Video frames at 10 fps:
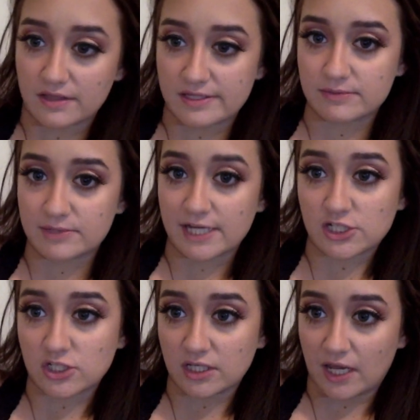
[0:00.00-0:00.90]
This was
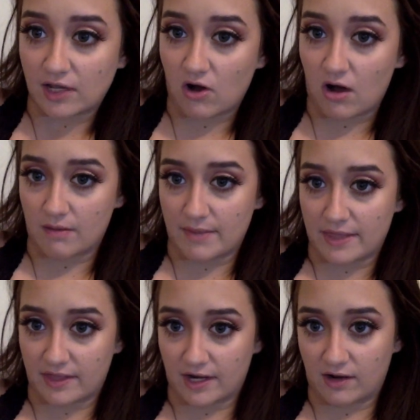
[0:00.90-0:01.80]
actually a
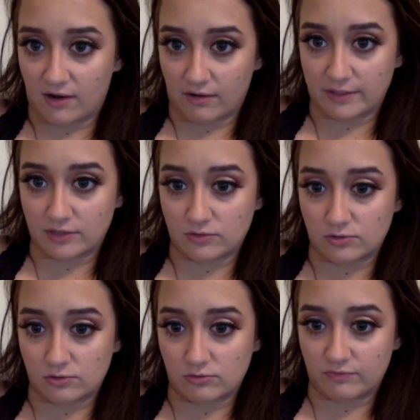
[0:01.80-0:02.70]
comment that I got on my
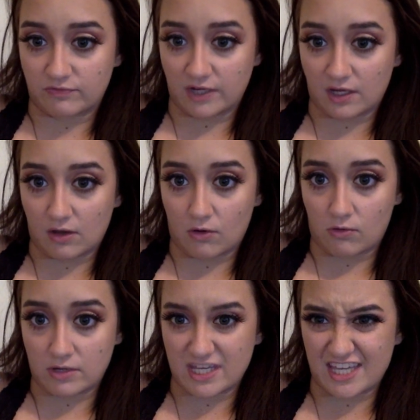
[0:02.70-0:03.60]
YouTube
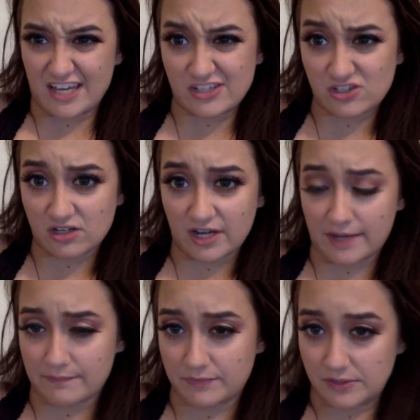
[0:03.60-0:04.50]
video yesterday.